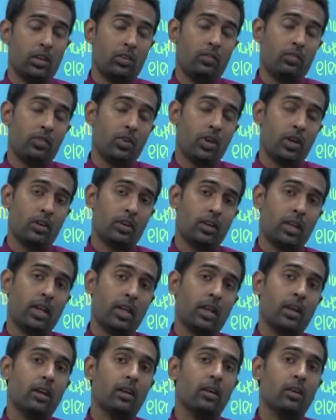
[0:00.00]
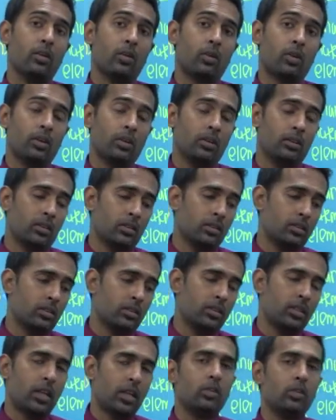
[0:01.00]
If you are taken a loan,
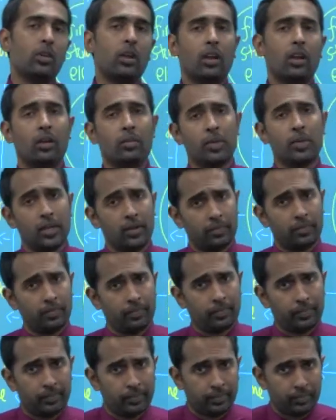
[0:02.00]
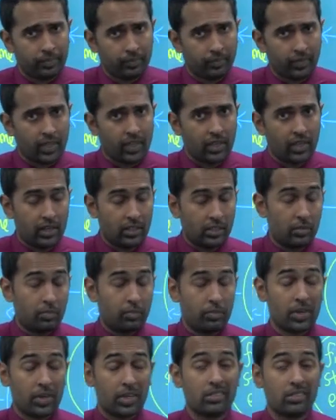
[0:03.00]
then you are liable. Right? It's a
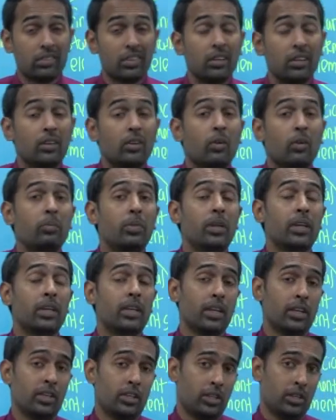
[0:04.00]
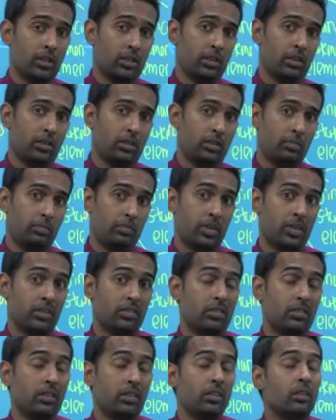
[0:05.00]
present obligation. It's a
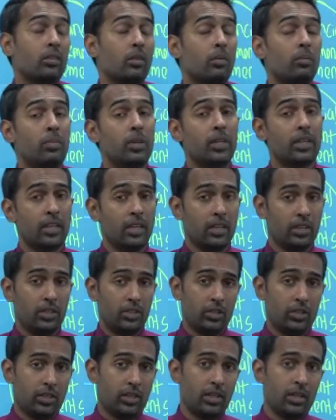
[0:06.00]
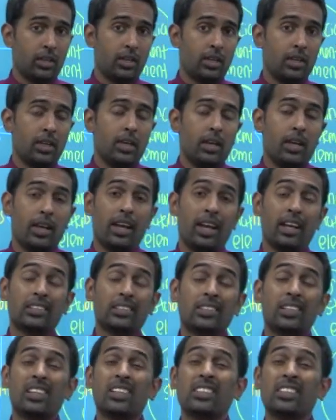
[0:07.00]
present obligation.
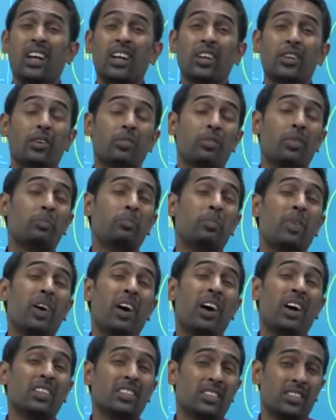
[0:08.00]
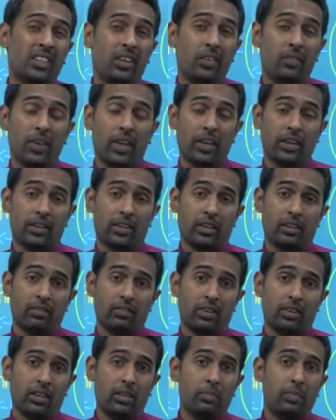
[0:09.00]
As a result of a past event.
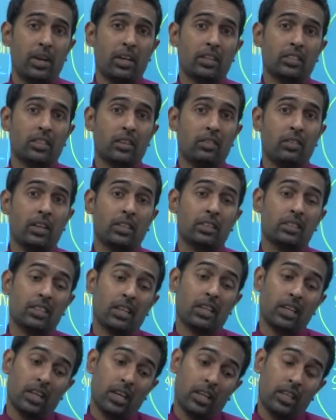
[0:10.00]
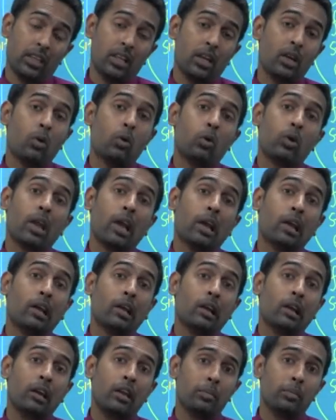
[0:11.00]
What is a past event? Signing the loan
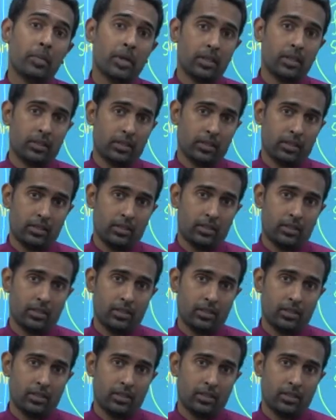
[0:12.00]
agreement.